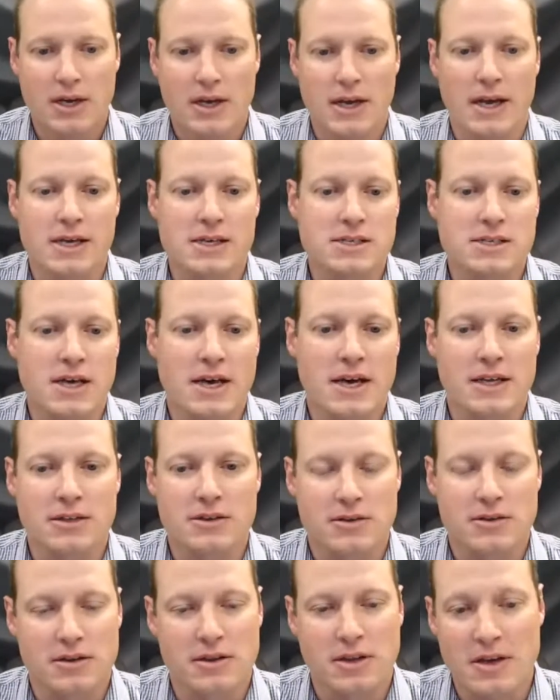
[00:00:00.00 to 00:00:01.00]
is that
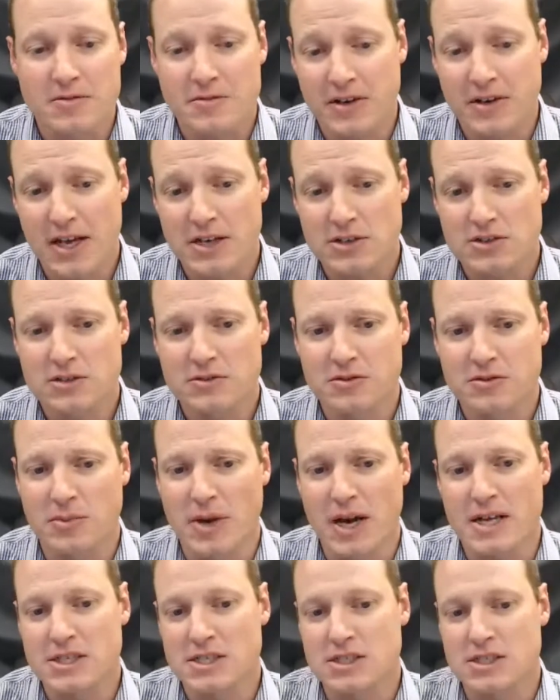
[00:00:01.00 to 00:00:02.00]
their financial
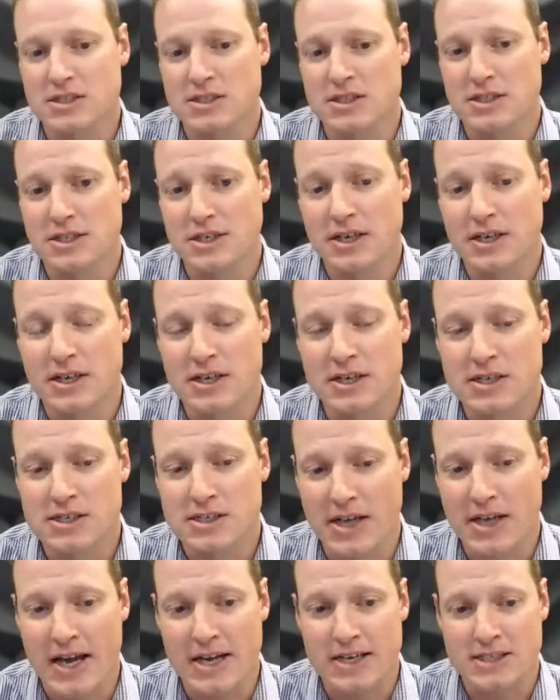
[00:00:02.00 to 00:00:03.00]
information is
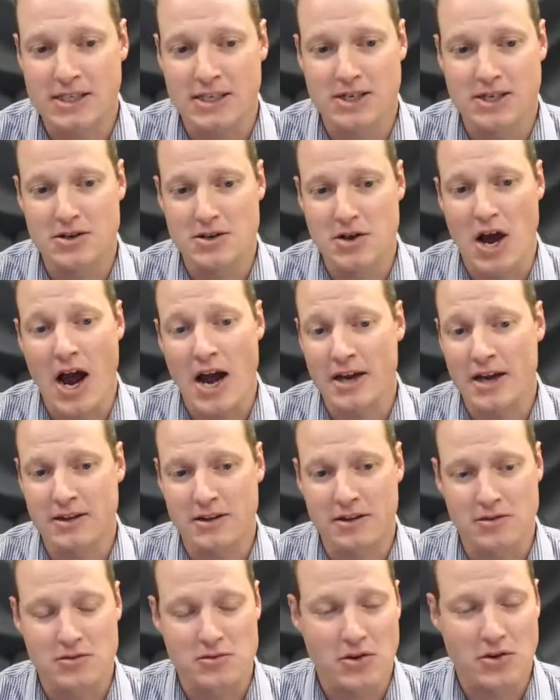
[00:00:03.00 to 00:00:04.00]
actually
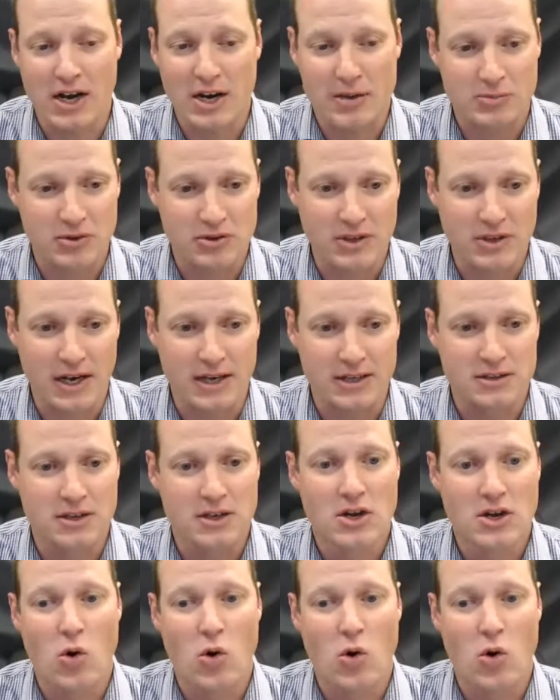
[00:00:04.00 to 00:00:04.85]
either not up to date,